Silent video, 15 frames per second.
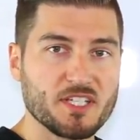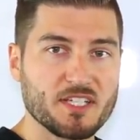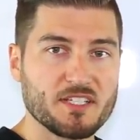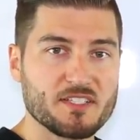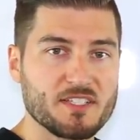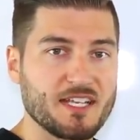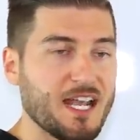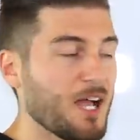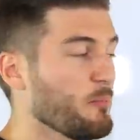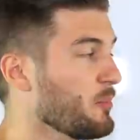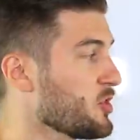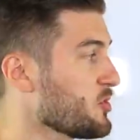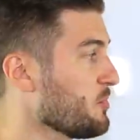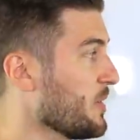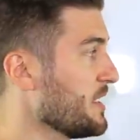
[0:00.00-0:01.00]
is and how
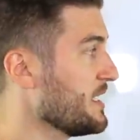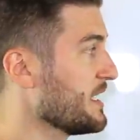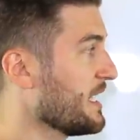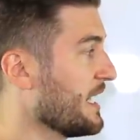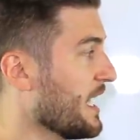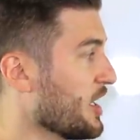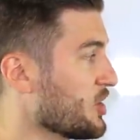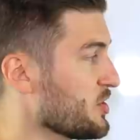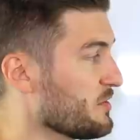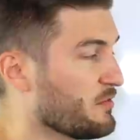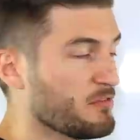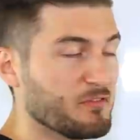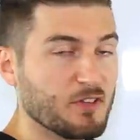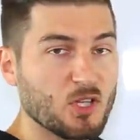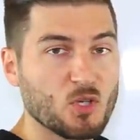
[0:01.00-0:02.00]
much money can actually
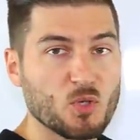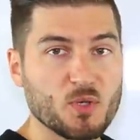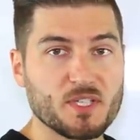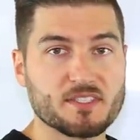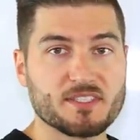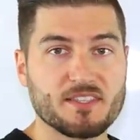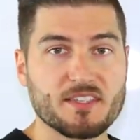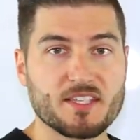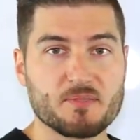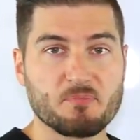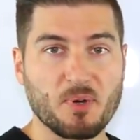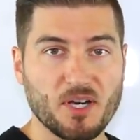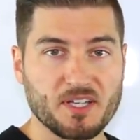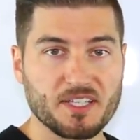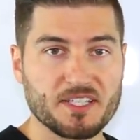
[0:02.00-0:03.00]
flow into these
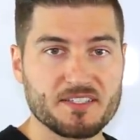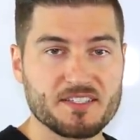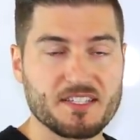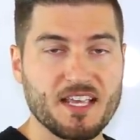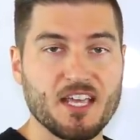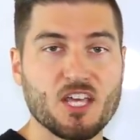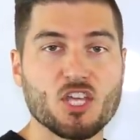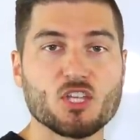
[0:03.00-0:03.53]
buckets,